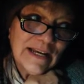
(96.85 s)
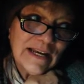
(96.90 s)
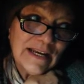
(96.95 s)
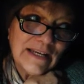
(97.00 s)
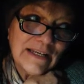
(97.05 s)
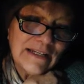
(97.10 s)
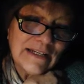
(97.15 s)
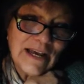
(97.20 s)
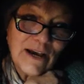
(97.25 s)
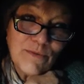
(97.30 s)

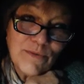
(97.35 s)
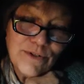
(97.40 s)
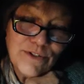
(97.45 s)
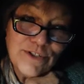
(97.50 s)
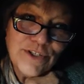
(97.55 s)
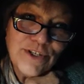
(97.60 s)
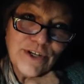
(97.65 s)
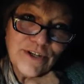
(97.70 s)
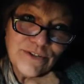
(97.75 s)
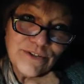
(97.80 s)
And I
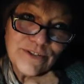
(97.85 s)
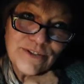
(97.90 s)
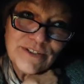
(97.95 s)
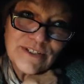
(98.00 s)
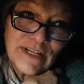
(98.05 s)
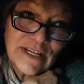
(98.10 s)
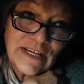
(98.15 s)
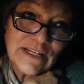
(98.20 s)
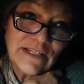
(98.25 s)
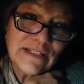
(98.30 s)
want you to
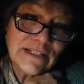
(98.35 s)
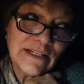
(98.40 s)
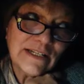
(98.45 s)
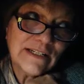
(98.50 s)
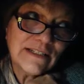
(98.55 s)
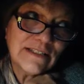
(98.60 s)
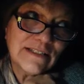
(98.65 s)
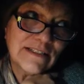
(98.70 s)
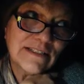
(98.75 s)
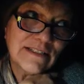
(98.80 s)
understand,
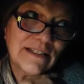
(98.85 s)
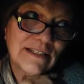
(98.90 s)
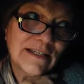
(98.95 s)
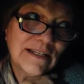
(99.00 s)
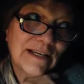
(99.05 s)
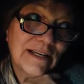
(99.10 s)
it's